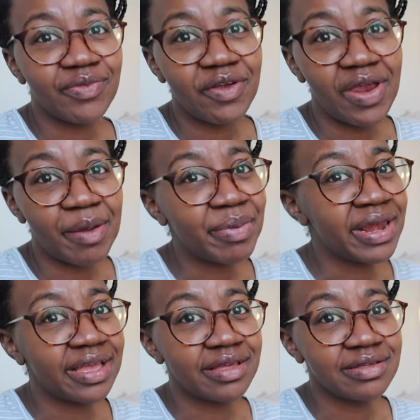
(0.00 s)
crap, and
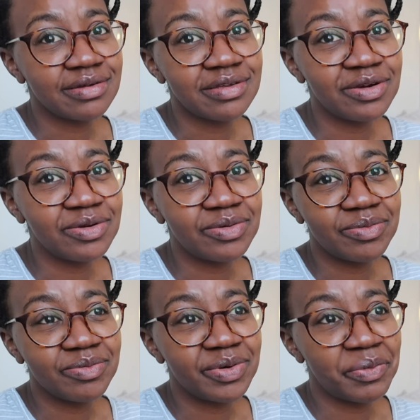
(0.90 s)
like, you know,
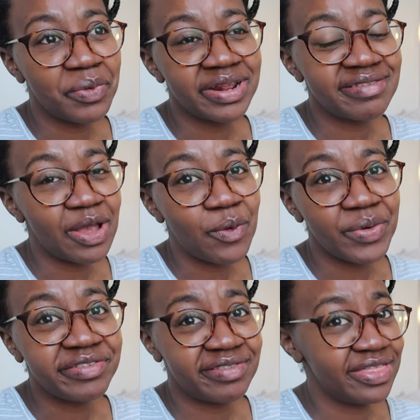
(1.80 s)
when it's like
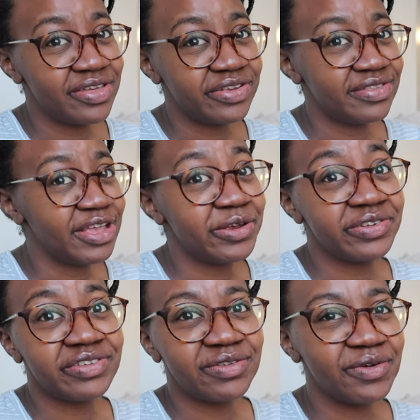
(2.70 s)
Wednesday, Thursday, you're
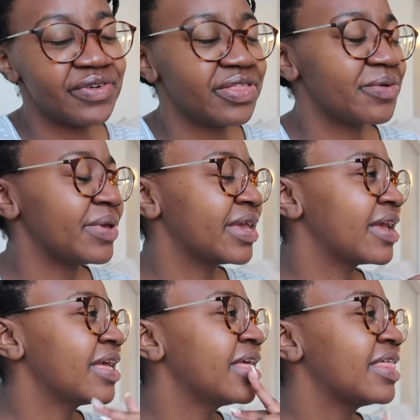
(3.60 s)
just over the week.
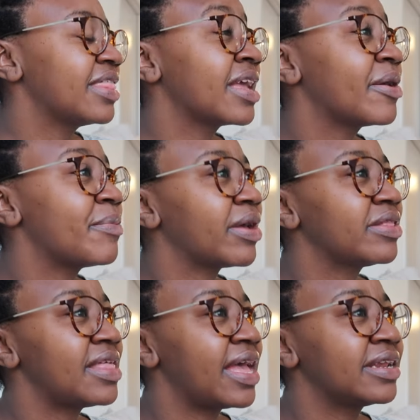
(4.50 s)
Think about
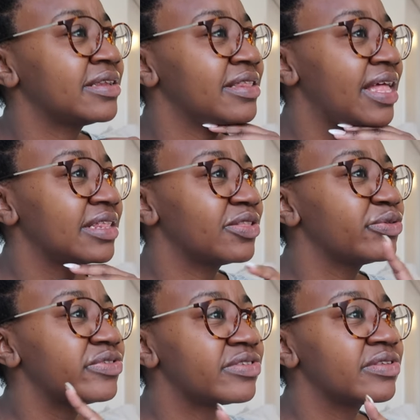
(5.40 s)
that, that those